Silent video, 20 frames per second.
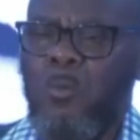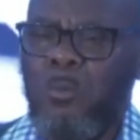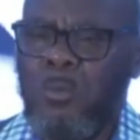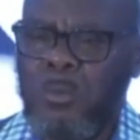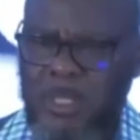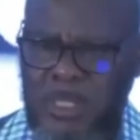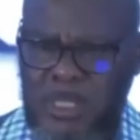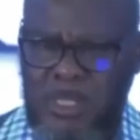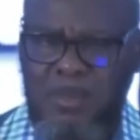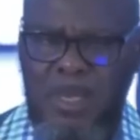
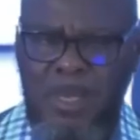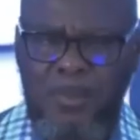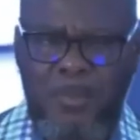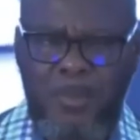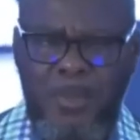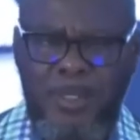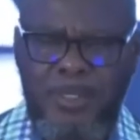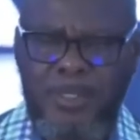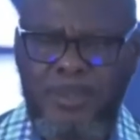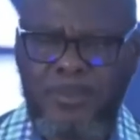this is my
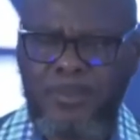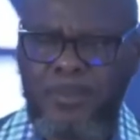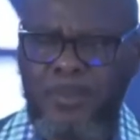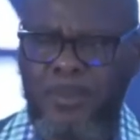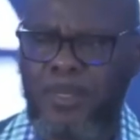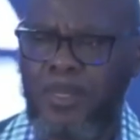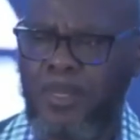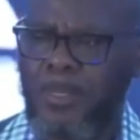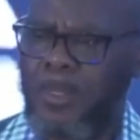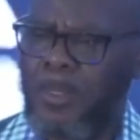point.
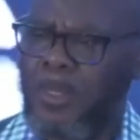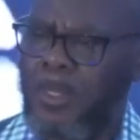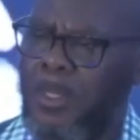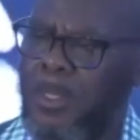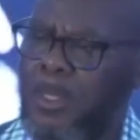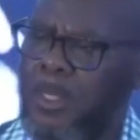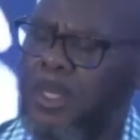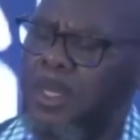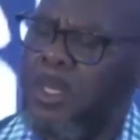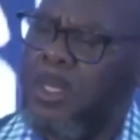
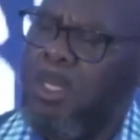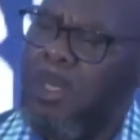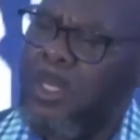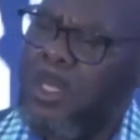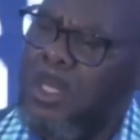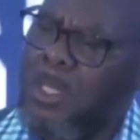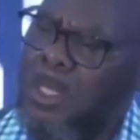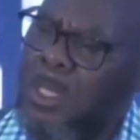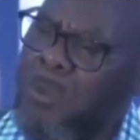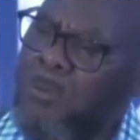
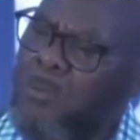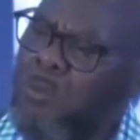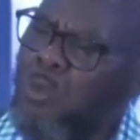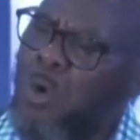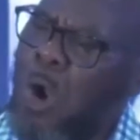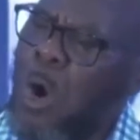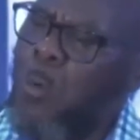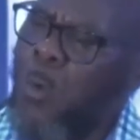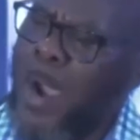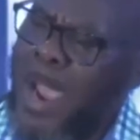If you
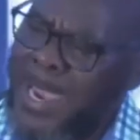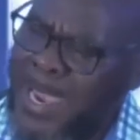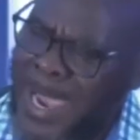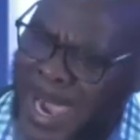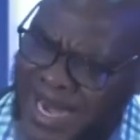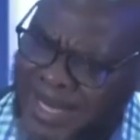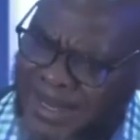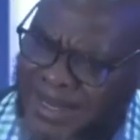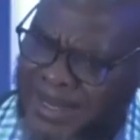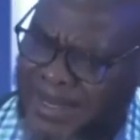are
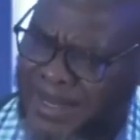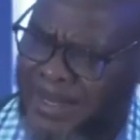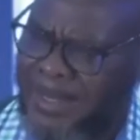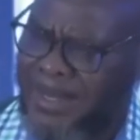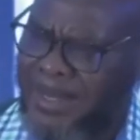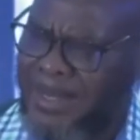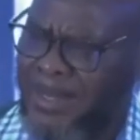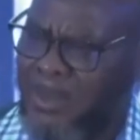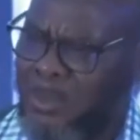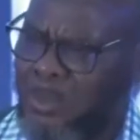wired
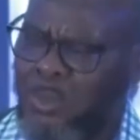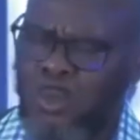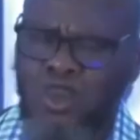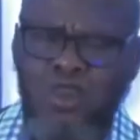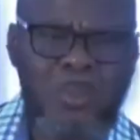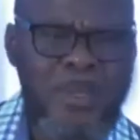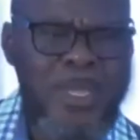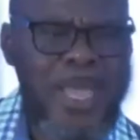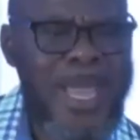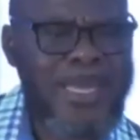to
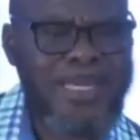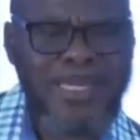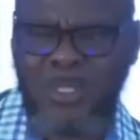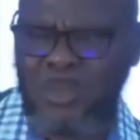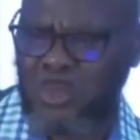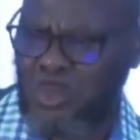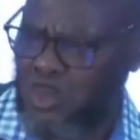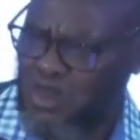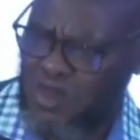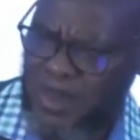be an
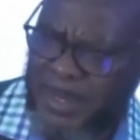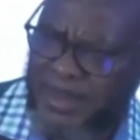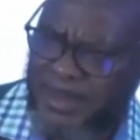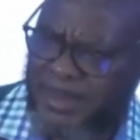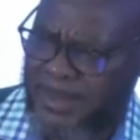instrument,